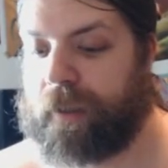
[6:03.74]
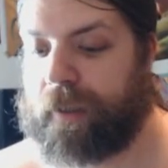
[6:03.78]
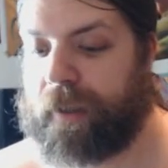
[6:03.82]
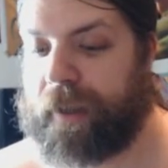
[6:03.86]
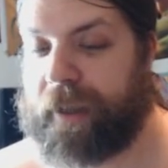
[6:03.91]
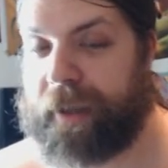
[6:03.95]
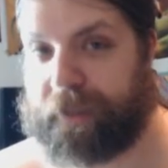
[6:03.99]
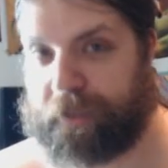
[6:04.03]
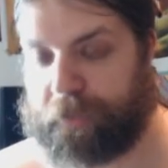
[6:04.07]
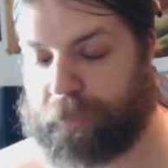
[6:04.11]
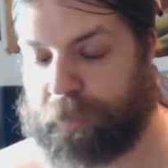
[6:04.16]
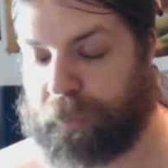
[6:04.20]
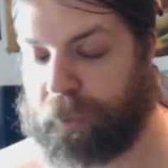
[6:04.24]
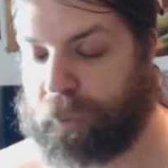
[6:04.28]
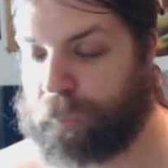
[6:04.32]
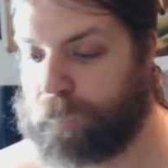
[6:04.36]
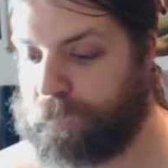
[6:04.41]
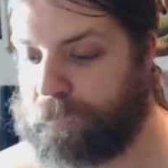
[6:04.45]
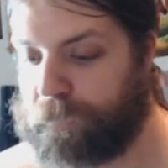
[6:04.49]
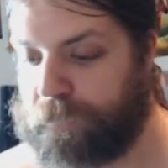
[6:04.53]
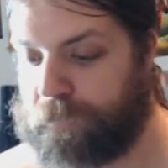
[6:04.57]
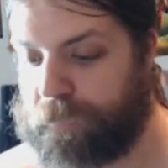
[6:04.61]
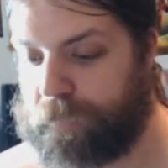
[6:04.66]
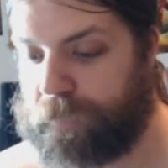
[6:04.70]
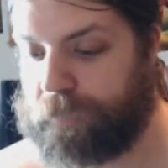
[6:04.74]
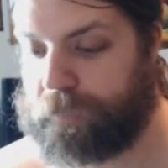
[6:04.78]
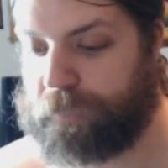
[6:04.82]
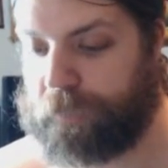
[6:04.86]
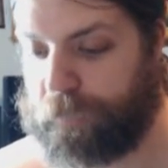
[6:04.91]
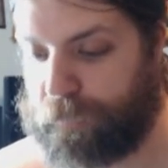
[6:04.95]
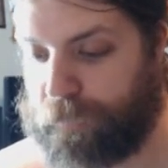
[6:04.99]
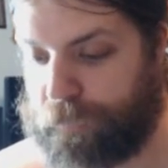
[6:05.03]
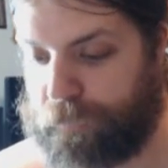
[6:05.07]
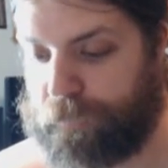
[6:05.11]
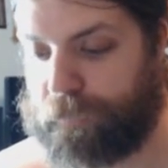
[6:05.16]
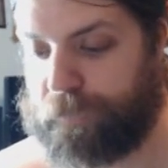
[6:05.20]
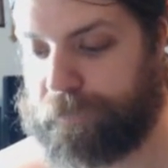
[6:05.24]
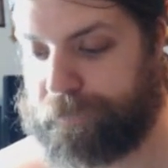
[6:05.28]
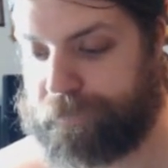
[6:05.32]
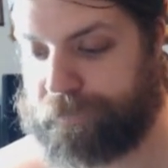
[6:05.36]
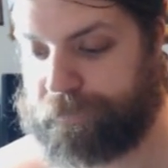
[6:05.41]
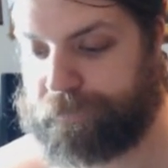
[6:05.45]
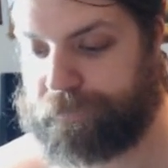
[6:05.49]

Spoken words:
hexproof, so